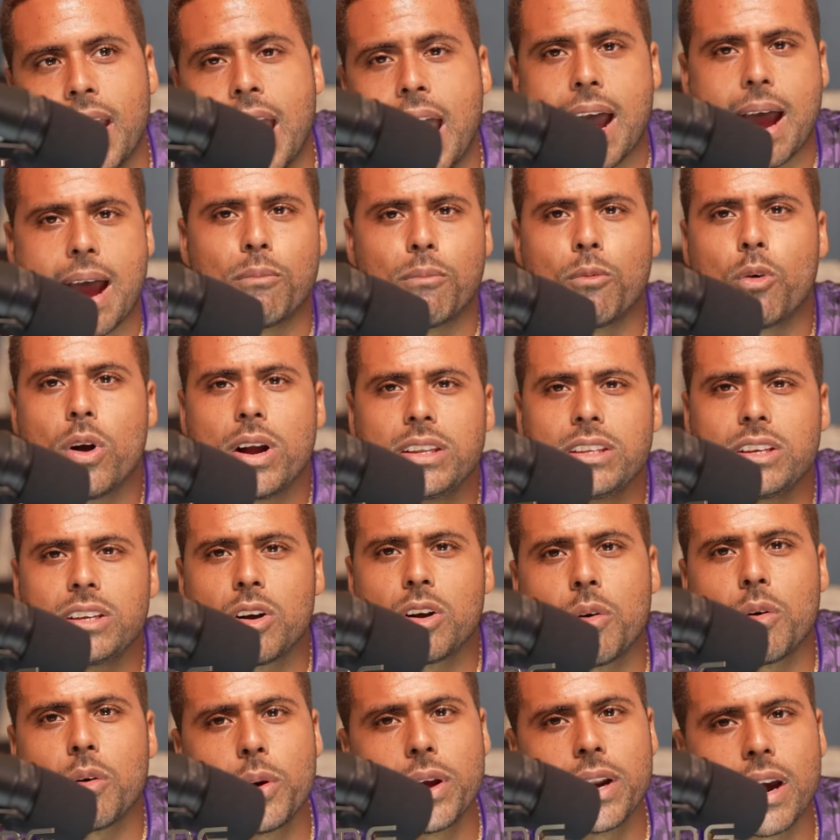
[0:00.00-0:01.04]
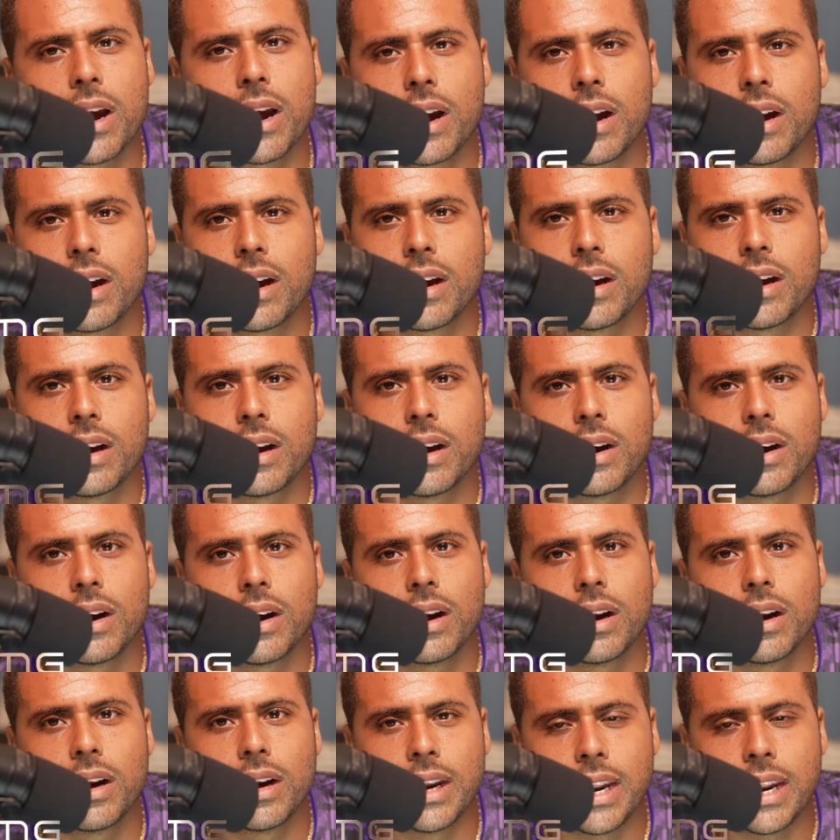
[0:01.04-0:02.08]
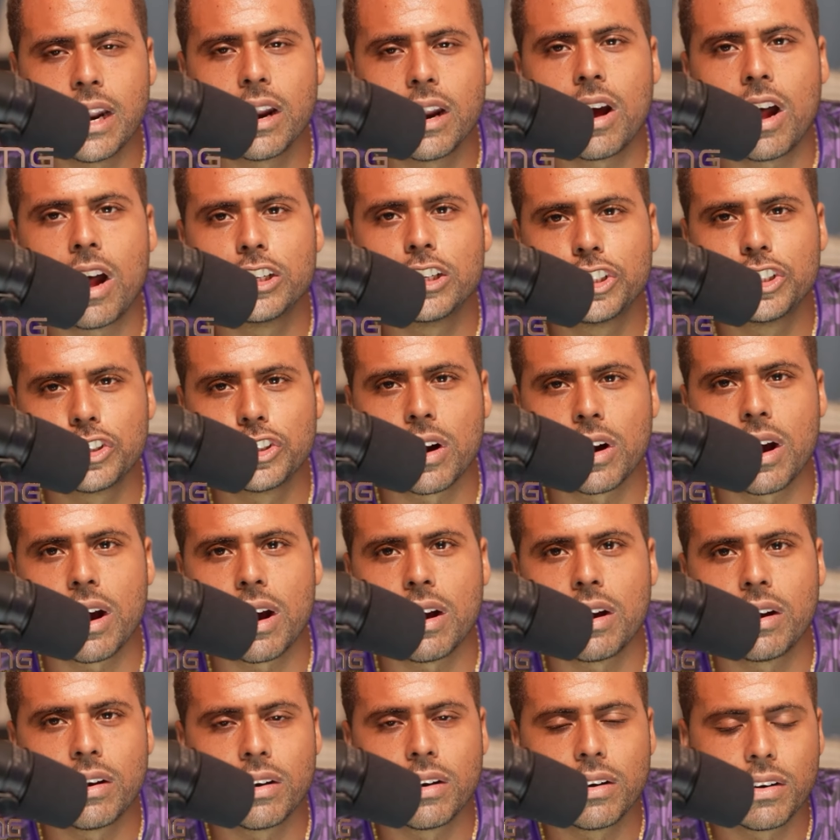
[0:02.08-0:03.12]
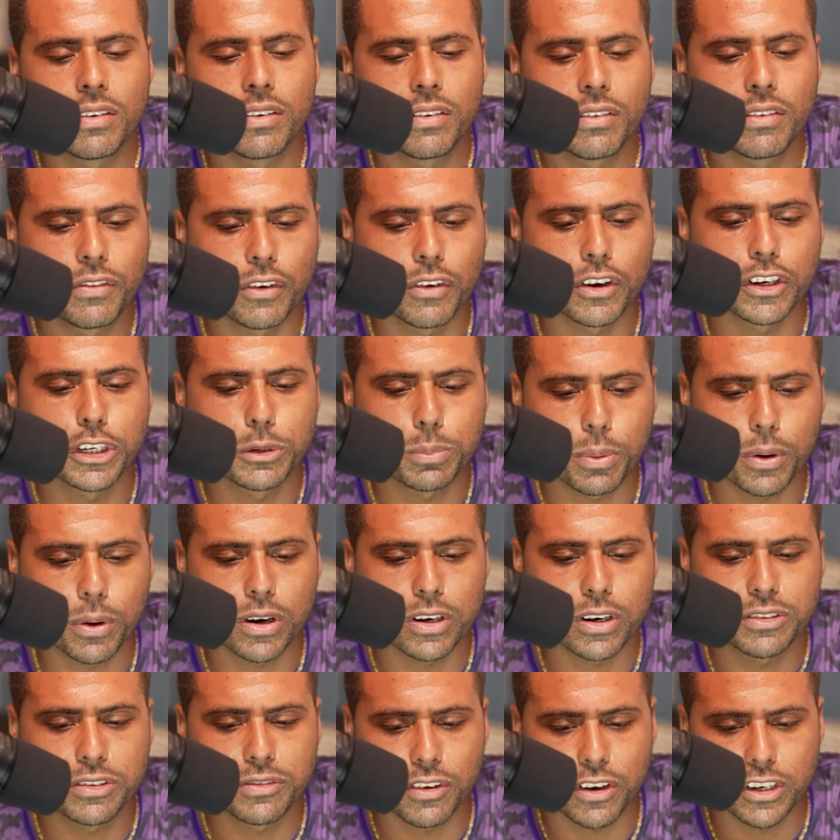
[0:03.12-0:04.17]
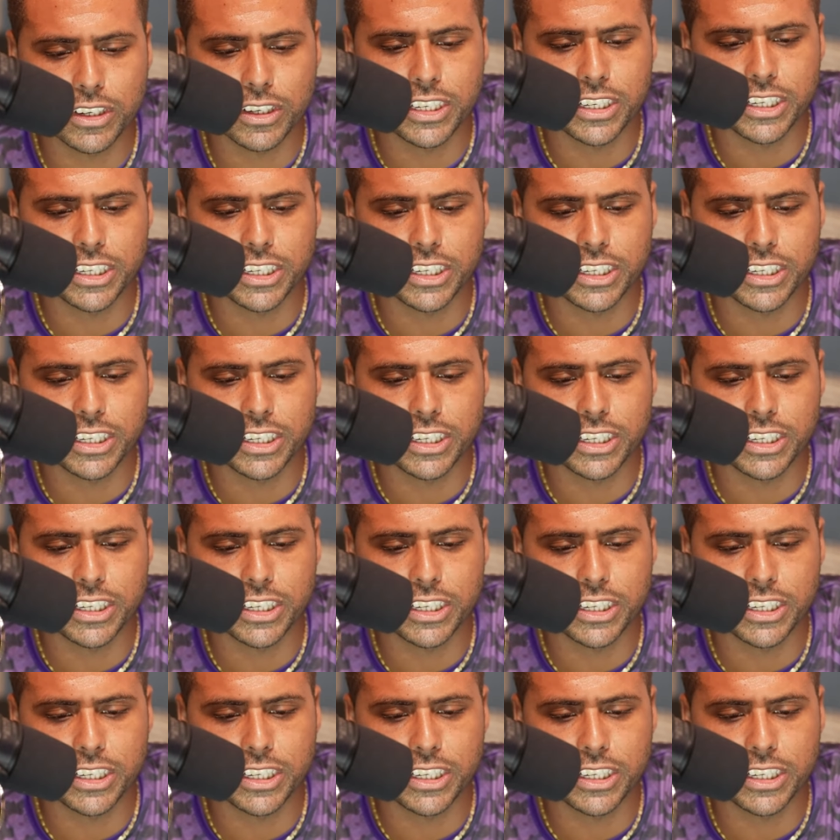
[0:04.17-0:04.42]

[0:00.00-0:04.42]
I'm going to go with a nil-all draw for Spurs versus